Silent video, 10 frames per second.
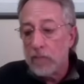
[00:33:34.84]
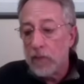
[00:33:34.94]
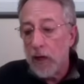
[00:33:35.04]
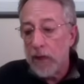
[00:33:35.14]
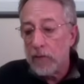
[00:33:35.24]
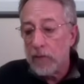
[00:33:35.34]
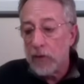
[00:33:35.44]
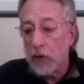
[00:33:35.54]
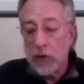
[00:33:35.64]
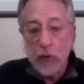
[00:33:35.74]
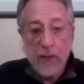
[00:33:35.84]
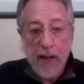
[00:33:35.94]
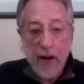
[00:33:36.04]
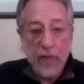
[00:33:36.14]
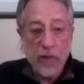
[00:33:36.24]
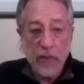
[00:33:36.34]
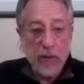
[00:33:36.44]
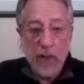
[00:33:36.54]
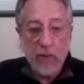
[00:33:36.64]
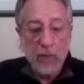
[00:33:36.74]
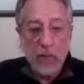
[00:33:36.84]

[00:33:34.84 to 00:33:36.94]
I you can use Afrin, but not